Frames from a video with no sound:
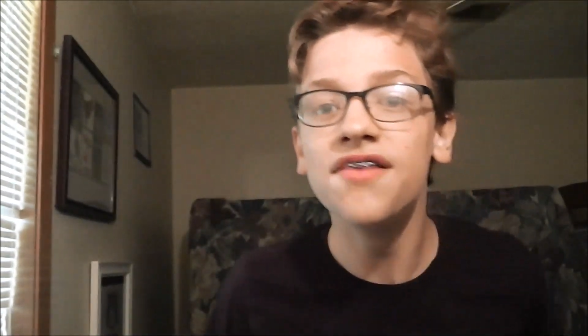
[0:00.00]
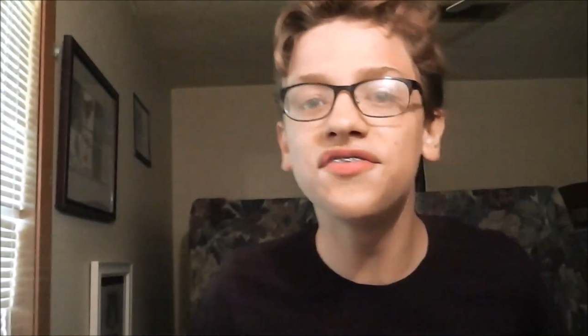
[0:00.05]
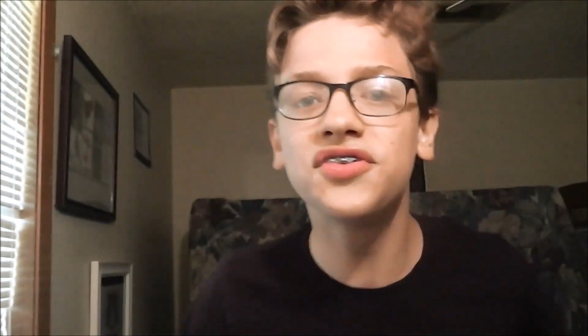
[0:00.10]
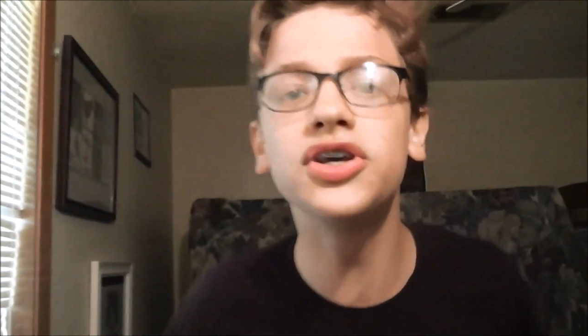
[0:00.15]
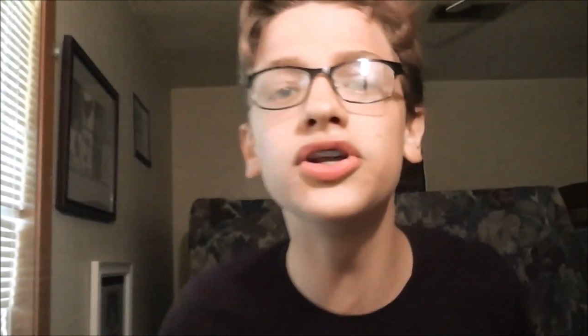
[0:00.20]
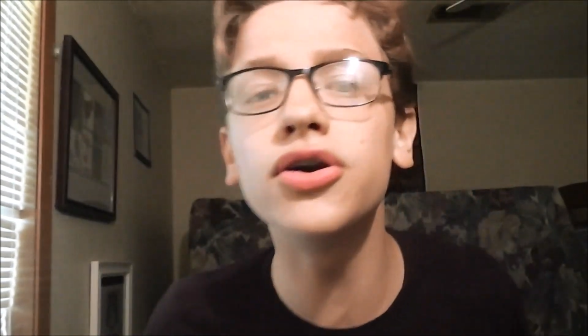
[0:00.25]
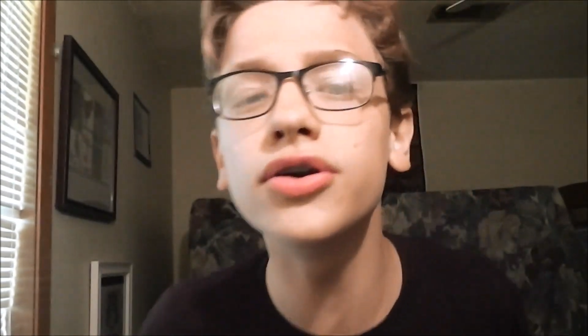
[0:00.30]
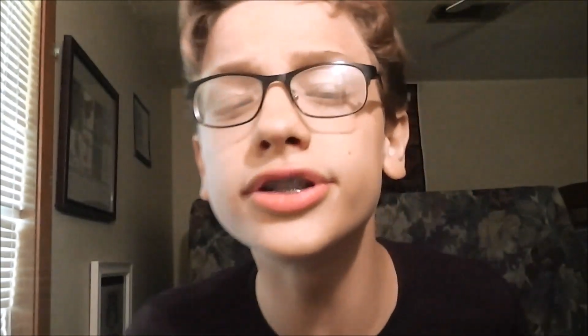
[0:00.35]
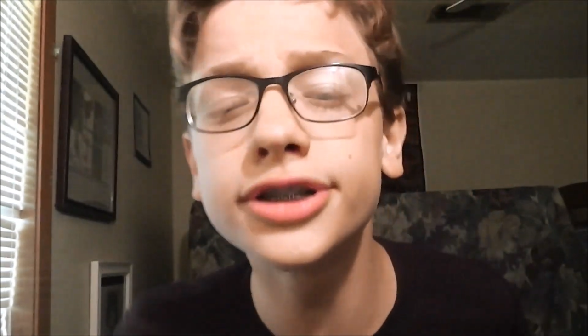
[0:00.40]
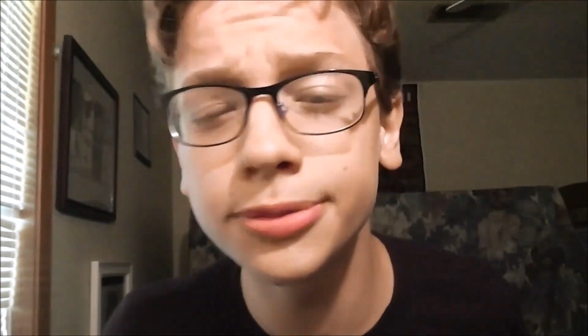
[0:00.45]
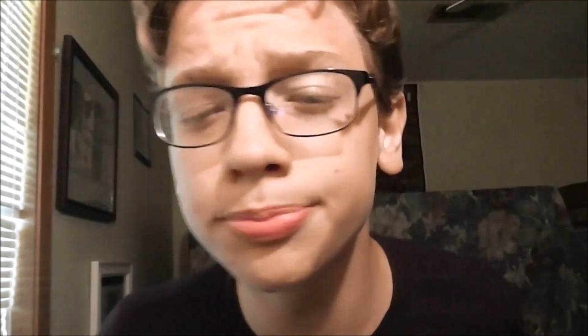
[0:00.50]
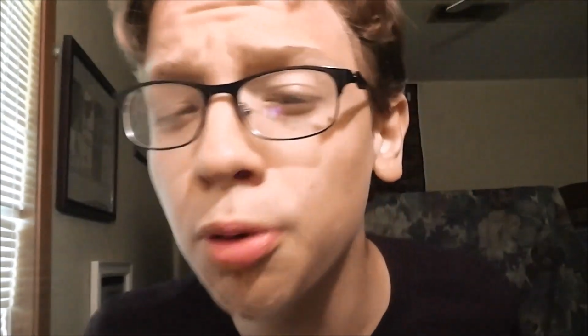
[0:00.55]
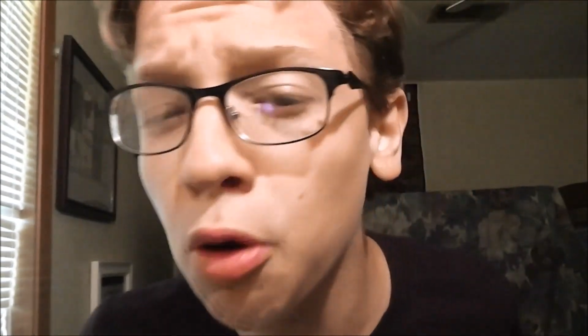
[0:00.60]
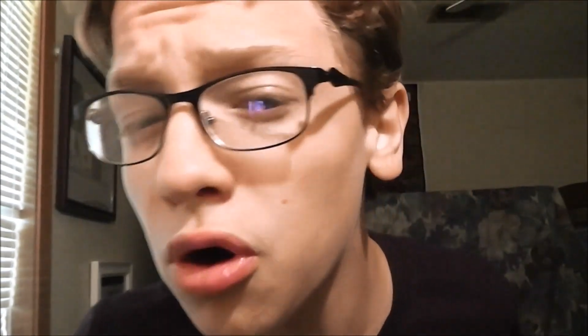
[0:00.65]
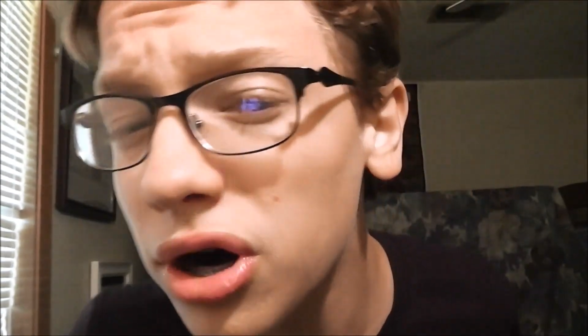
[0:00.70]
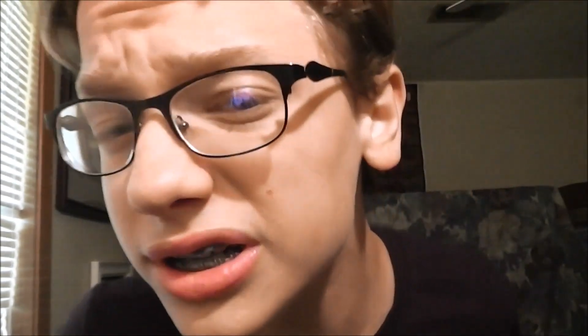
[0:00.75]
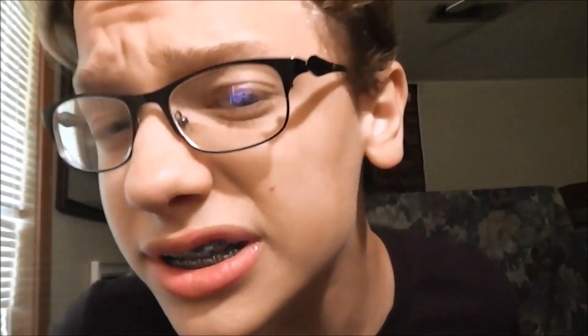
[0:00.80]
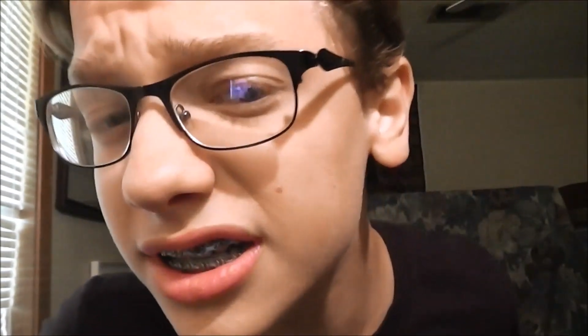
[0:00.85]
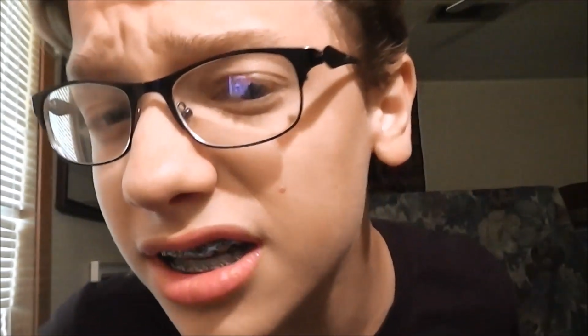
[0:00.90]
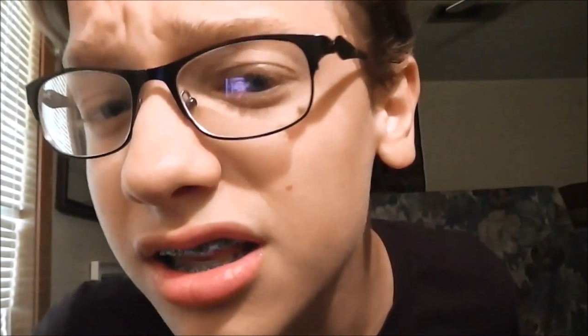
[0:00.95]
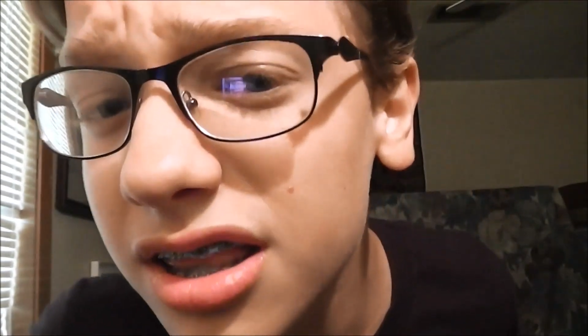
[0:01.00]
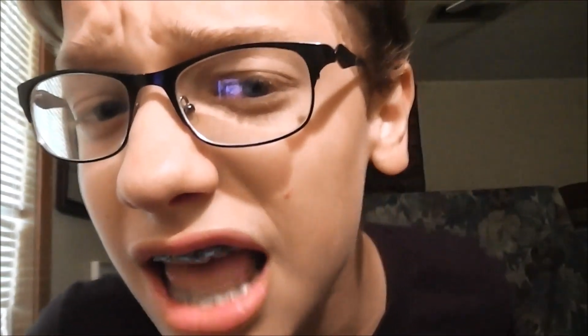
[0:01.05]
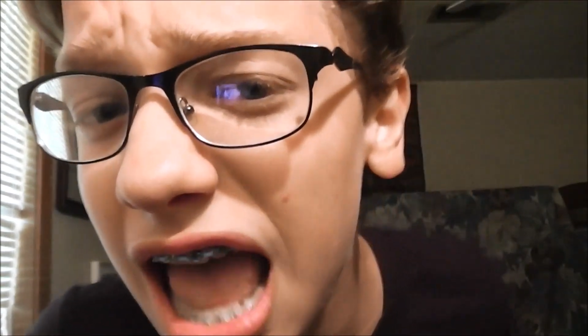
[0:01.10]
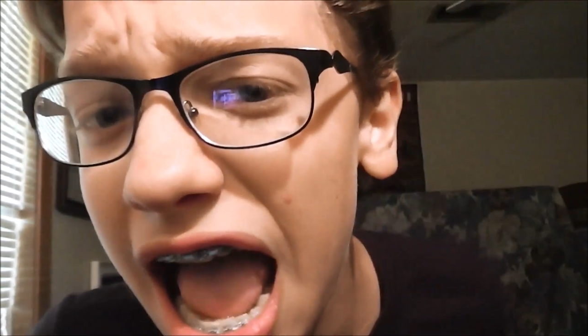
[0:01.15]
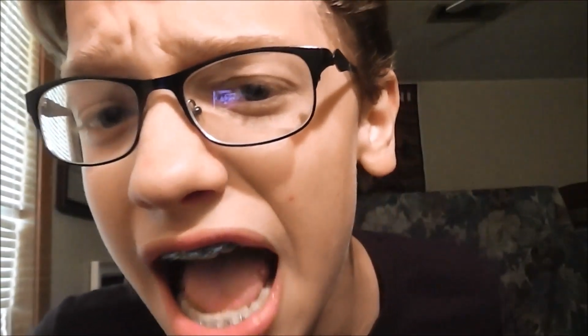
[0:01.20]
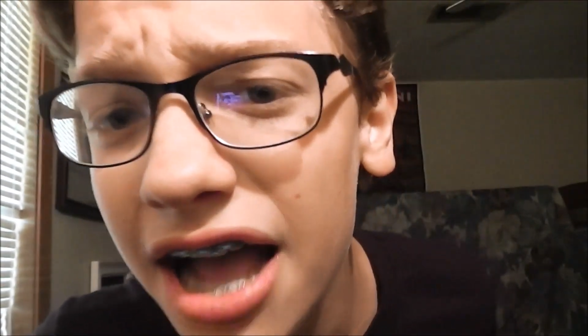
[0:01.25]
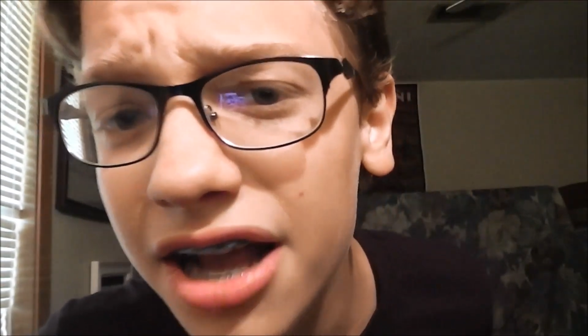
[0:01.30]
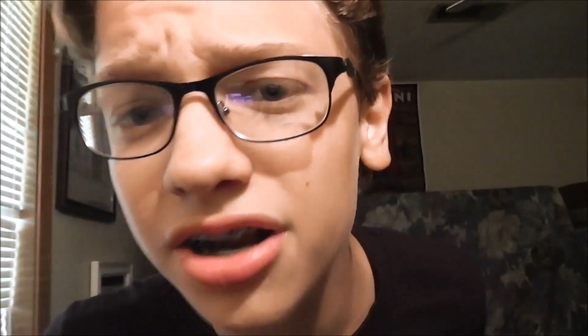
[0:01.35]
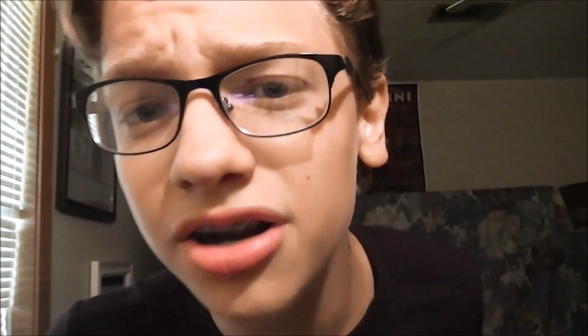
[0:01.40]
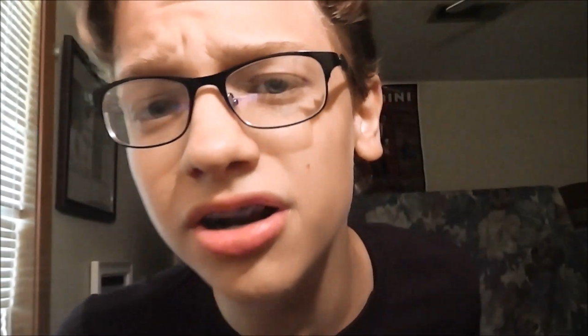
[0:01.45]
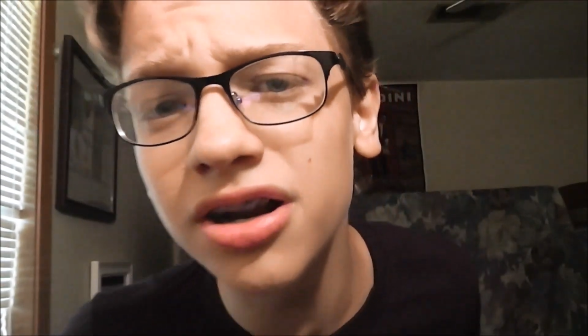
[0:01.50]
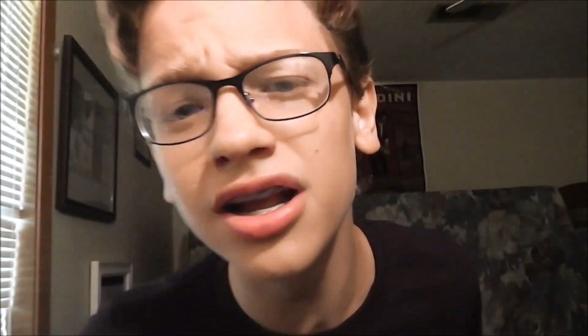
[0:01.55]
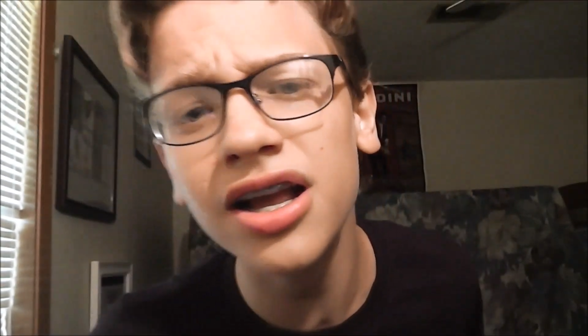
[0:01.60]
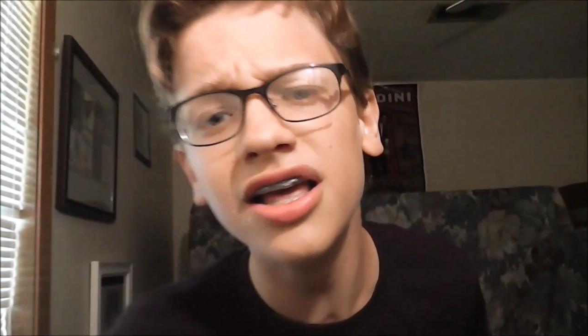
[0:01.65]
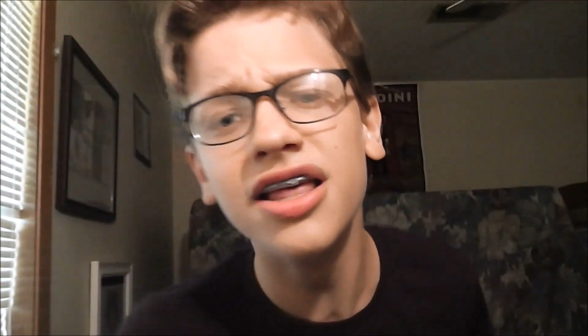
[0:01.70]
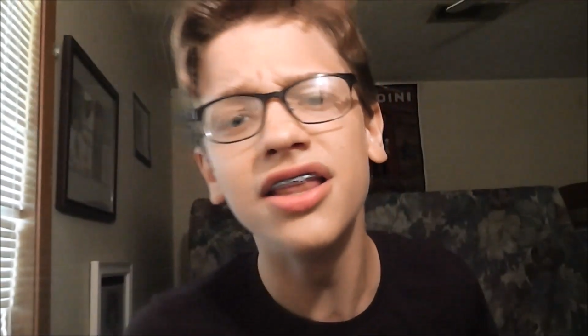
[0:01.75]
if you don't support Dylan the hacker,